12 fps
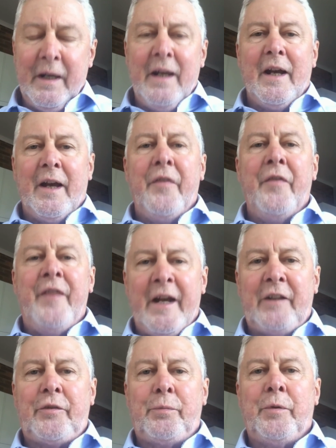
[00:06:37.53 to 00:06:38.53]
And
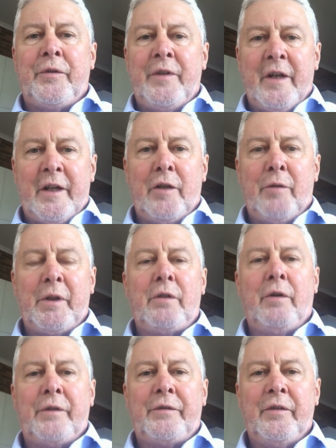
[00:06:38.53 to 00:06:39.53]
that's what the economic
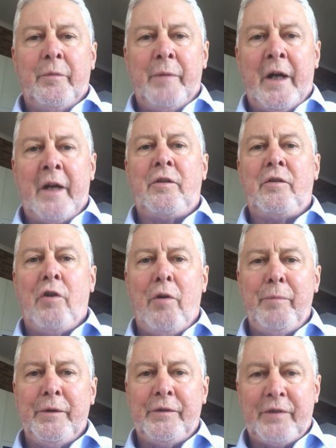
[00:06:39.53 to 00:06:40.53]
cost is about
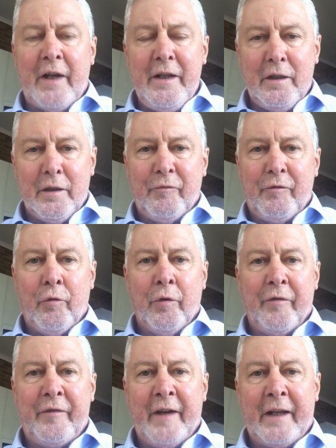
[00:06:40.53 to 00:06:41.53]
compensating them for the
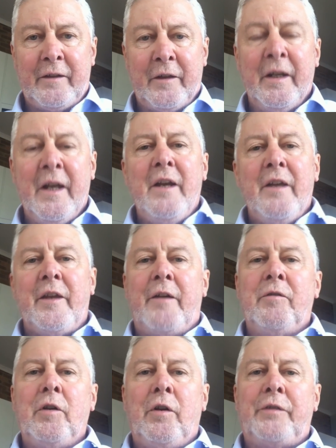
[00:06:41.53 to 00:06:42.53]
fact that they've
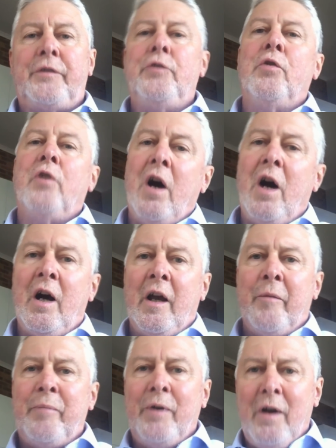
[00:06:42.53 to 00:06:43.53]
lost your higher
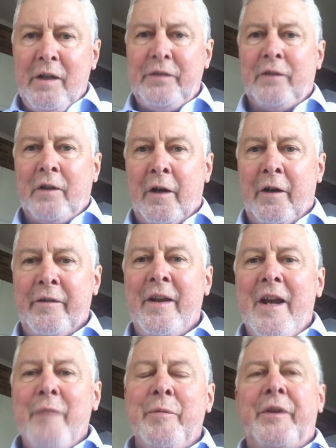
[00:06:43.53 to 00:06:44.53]
price loan,
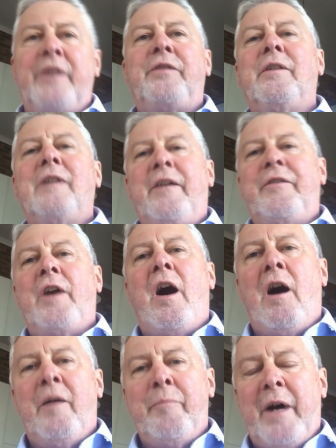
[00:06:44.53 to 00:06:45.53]
but they still have to
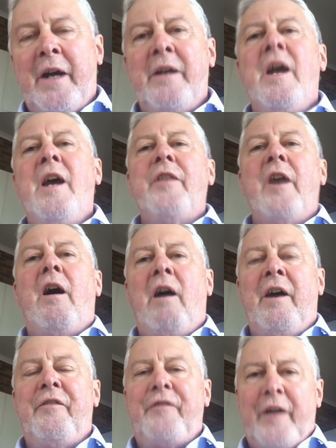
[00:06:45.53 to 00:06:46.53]
pay the
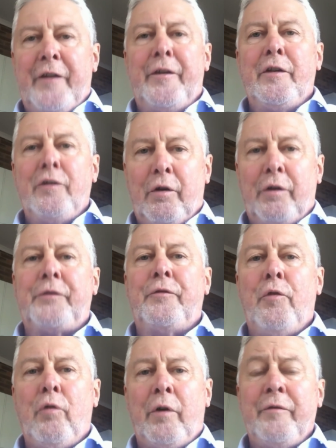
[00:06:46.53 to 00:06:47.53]
higher funding cost
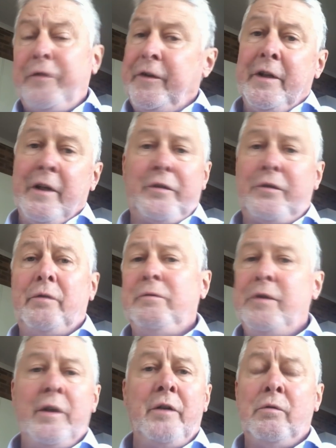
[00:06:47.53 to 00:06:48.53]
for it for the extra
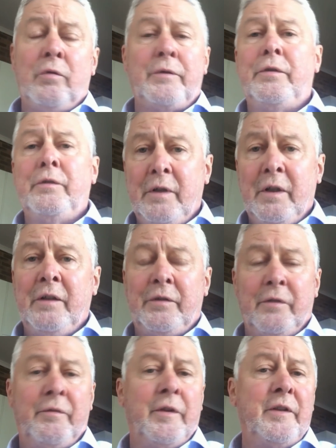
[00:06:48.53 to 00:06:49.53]
year or two years
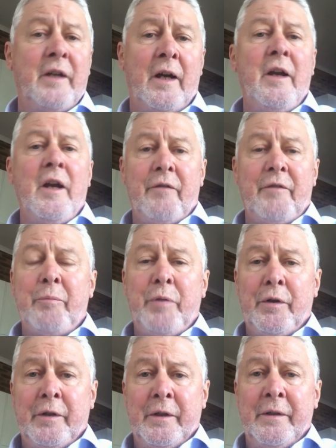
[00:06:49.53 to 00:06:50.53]
of, the, uh, of that period.